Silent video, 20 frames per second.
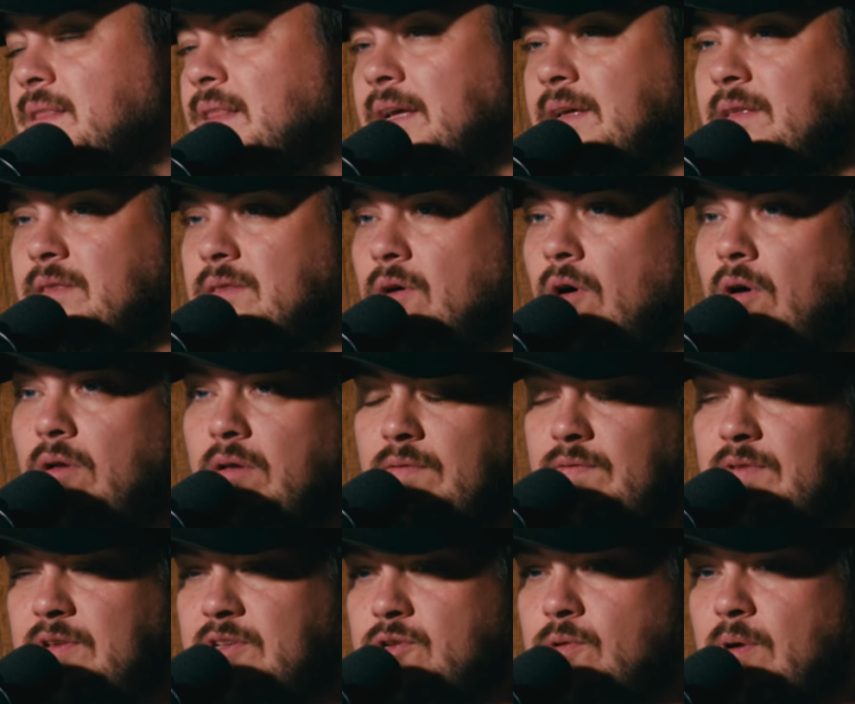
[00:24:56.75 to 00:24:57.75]
like, all of
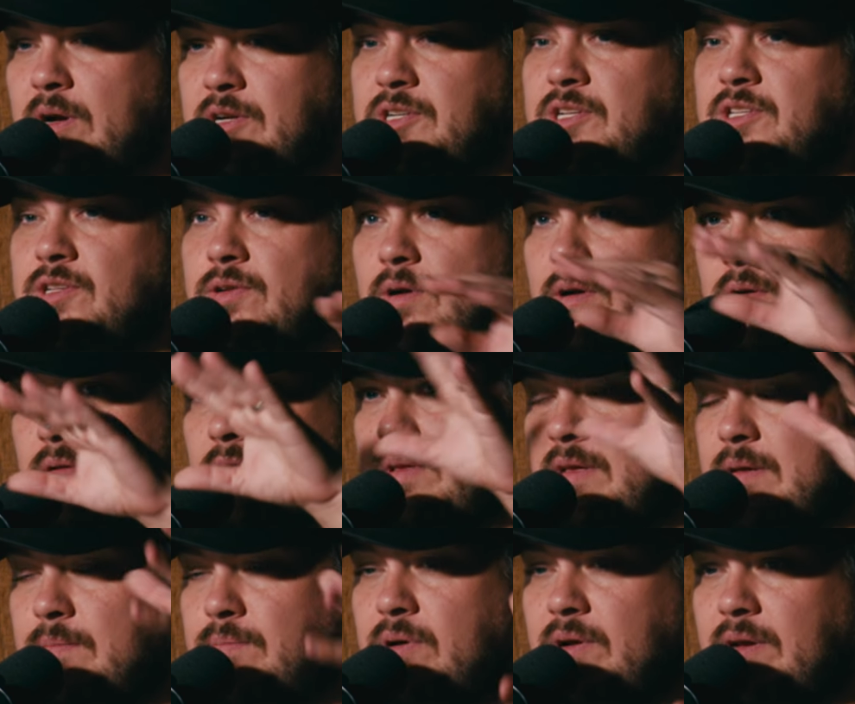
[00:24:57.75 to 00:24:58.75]
these questions are under the
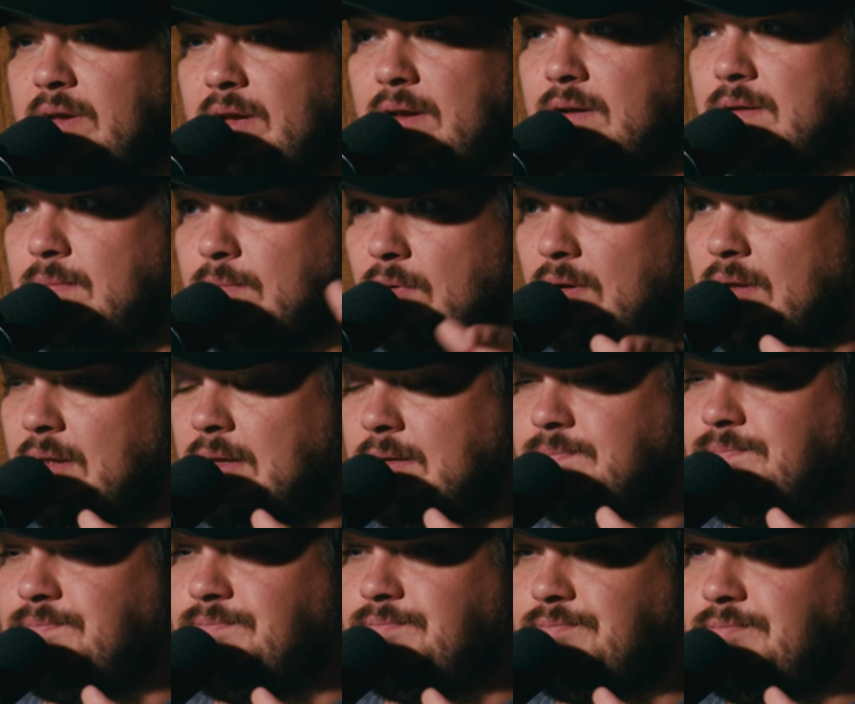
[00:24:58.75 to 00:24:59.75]
input gain umbrella,
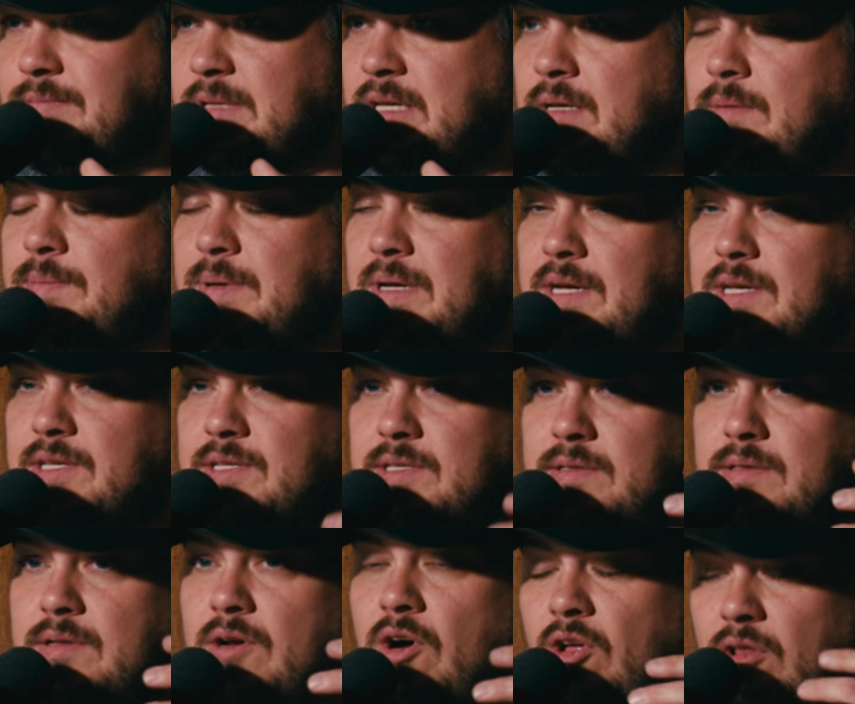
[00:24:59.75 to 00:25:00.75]
because
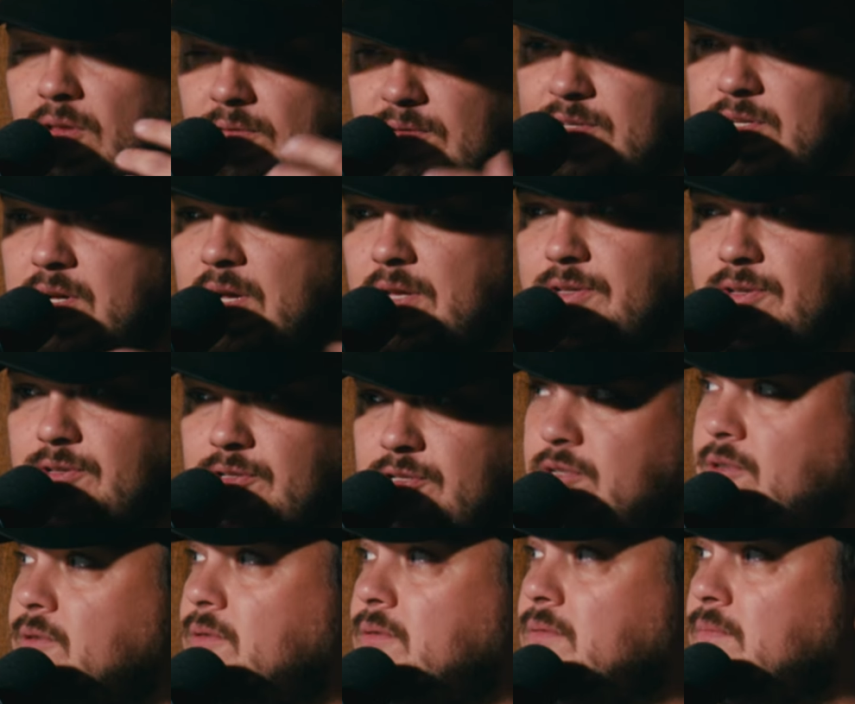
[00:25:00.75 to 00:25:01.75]
all of these consoles
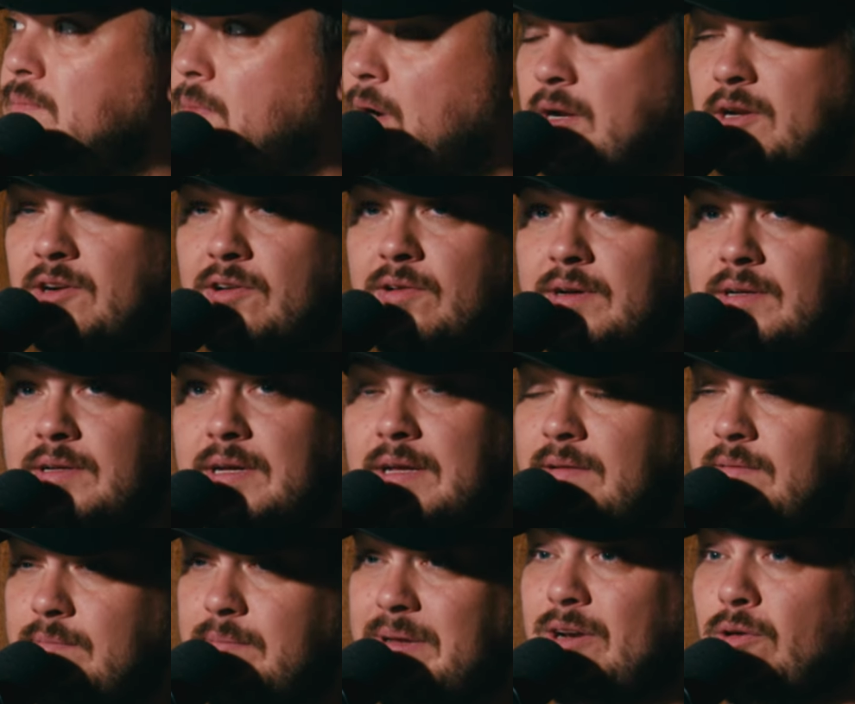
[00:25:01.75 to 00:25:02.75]
do monitoring
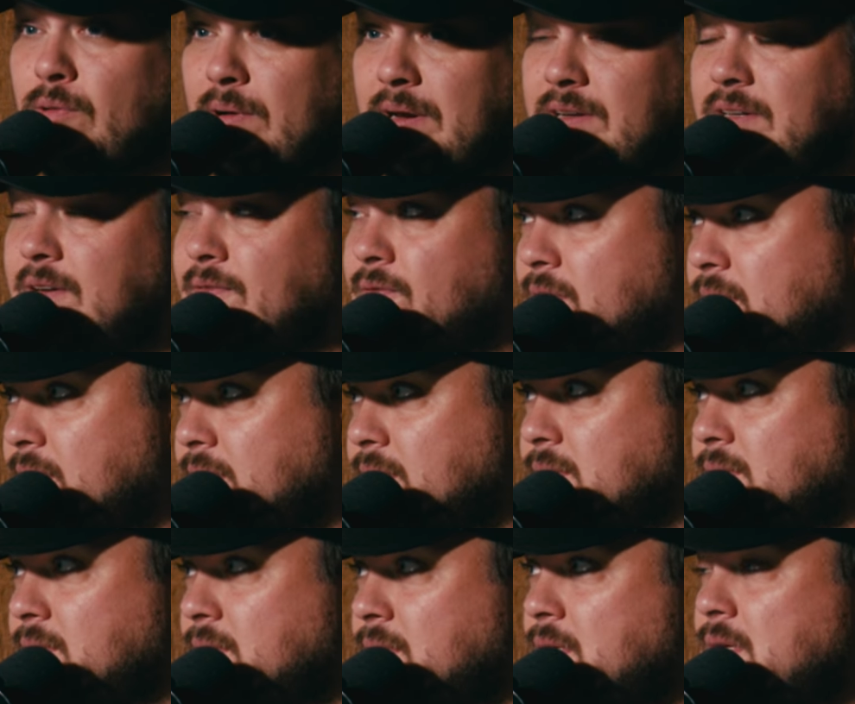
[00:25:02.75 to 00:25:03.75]
and metering differently.
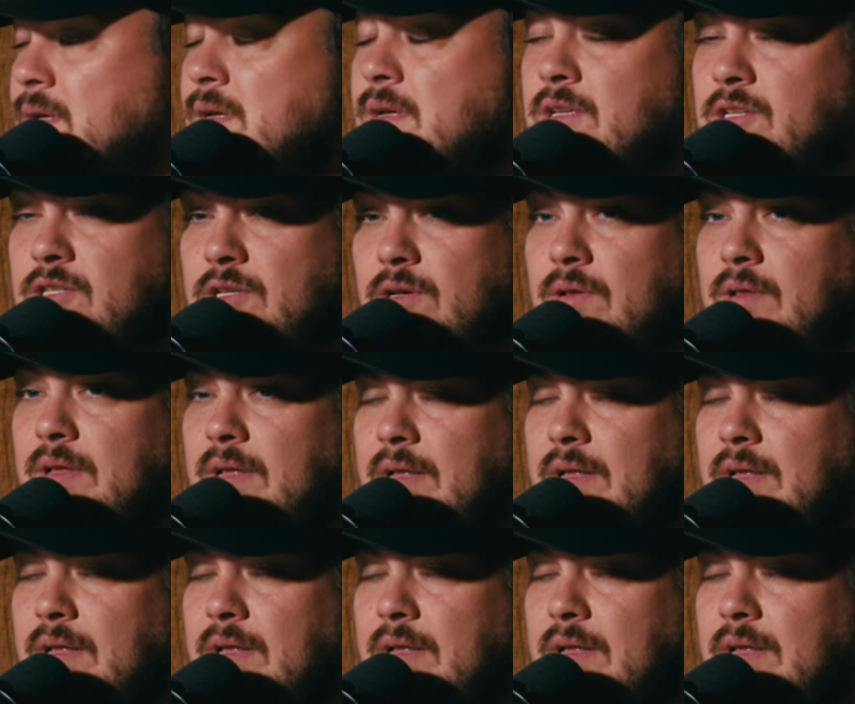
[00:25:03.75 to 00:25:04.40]
So,